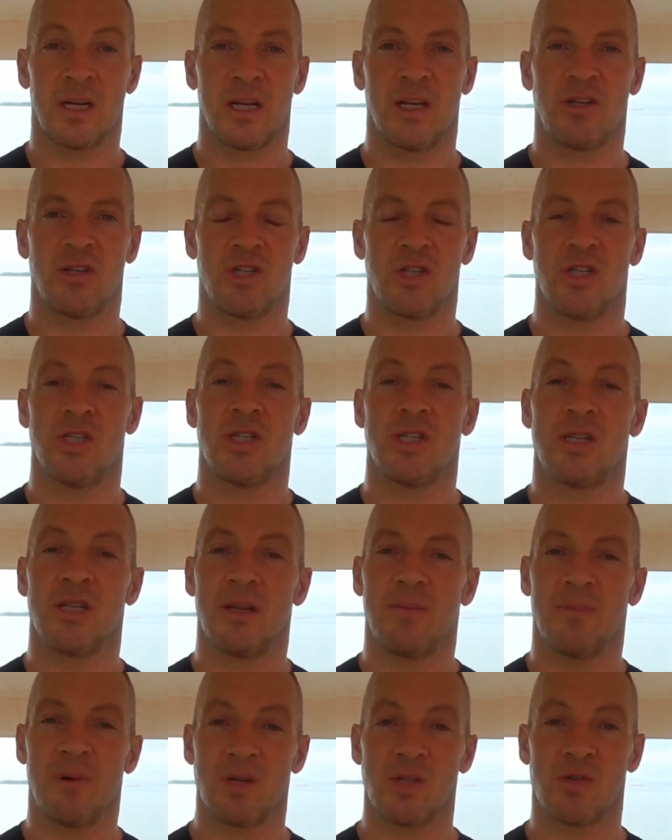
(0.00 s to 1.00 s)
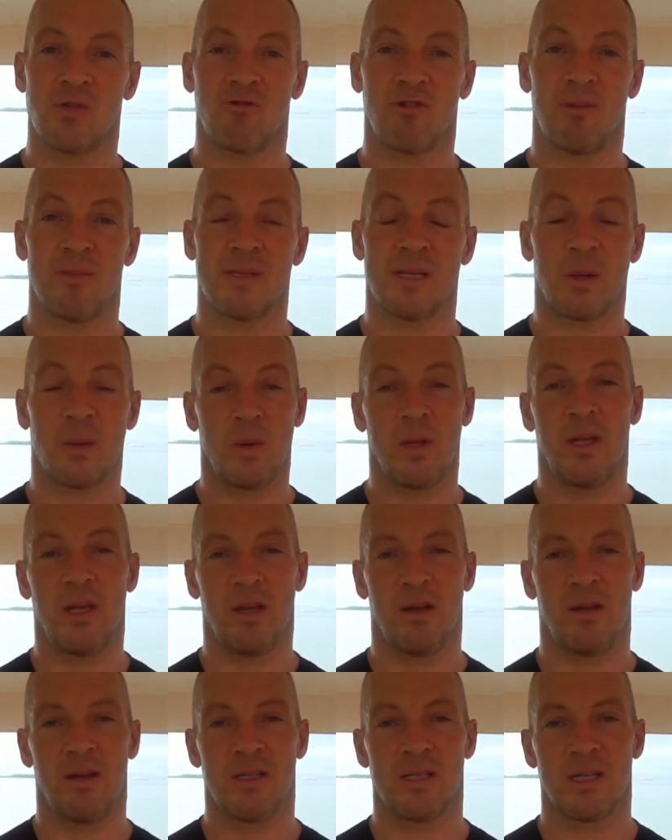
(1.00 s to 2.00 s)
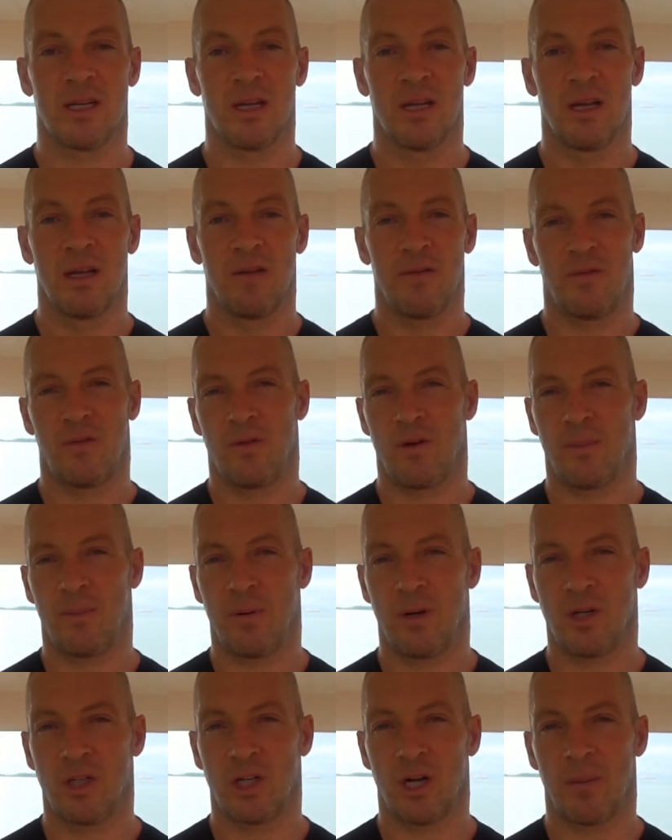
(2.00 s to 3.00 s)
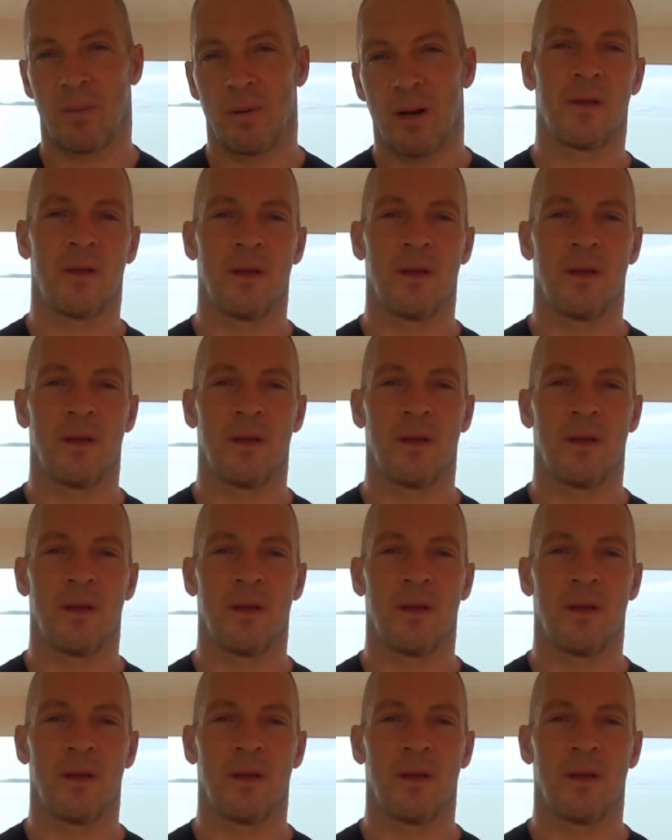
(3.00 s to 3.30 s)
introduce you to the muscle groups that we use for the push-up.